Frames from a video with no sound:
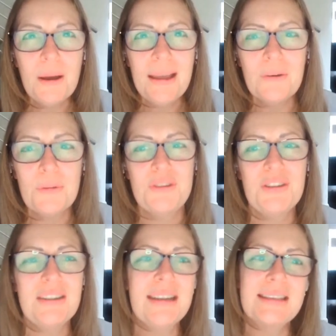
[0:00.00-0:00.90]
health to
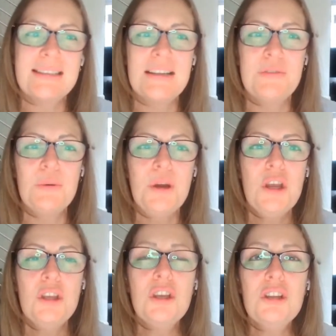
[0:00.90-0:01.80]
the next level,
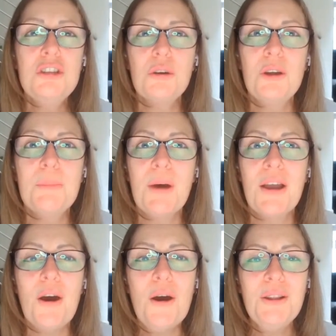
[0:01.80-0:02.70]
you can join my
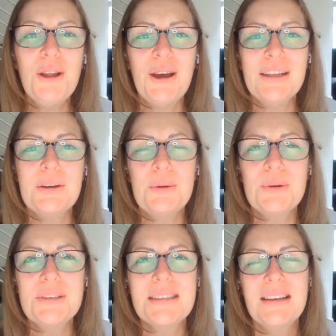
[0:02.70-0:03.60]
online
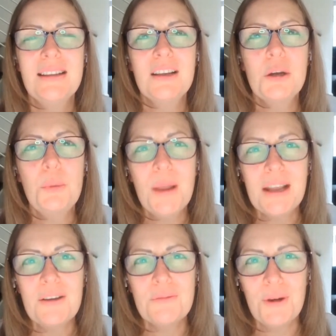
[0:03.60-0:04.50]
course, The Quick
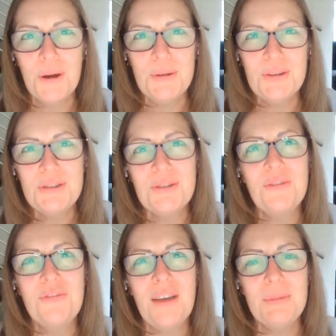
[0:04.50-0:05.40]
Road to
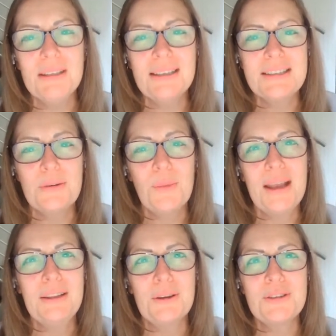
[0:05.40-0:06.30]
Fabulous
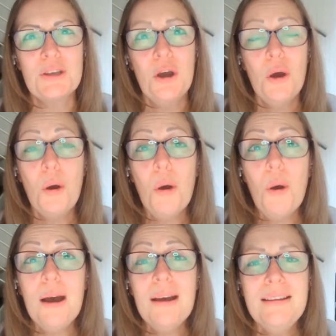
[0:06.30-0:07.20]
Weight Loss,
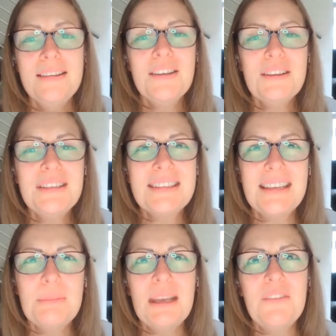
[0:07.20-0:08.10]
or you can see
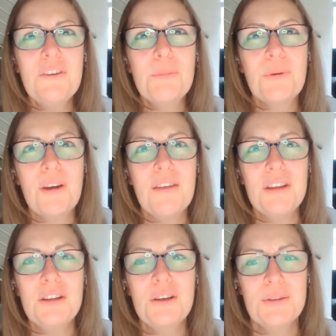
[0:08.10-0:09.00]
me for private
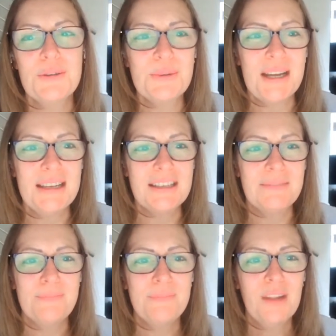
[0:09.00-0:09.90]
consultation.
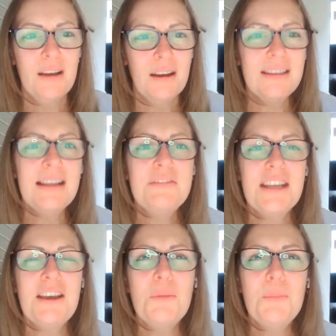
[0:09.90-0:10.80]
I'd love to
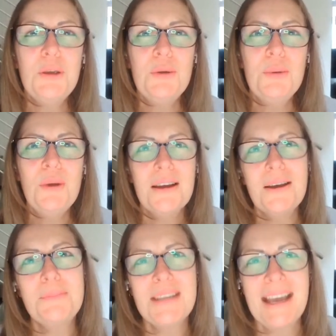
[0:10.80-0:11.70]
help you
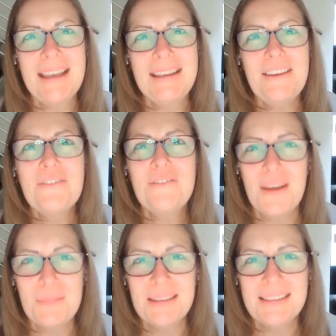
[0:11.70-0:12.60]
obtain
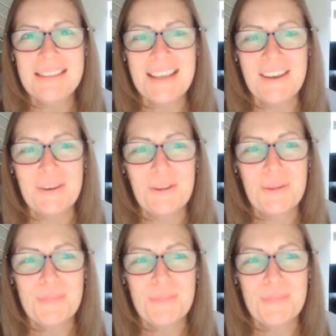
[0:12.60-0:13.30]
fabulous health.